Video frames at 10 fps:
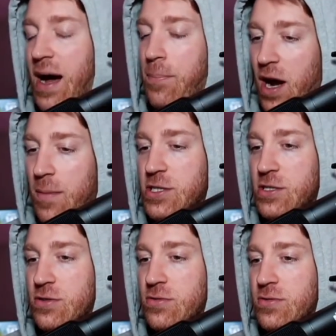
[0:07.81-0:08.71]
i promise
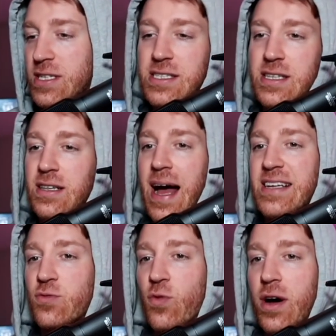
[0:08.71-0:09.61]
you this is the
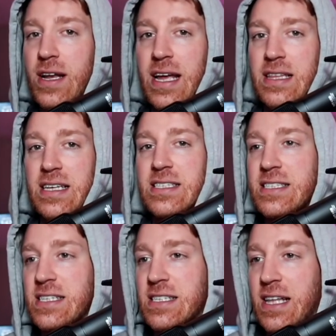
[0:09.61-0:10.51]
last one at least
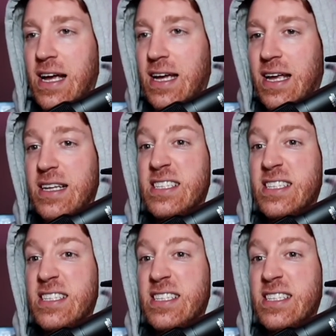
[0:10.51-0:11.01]
just like in